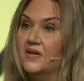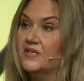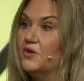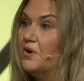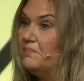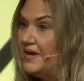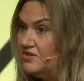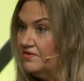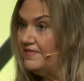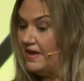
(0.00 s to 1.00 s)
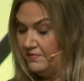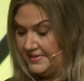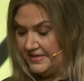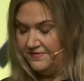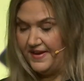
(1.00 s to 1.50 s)
So her mitral valve
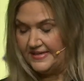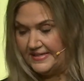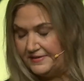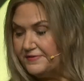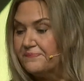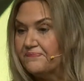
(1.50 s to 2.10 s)
was defective.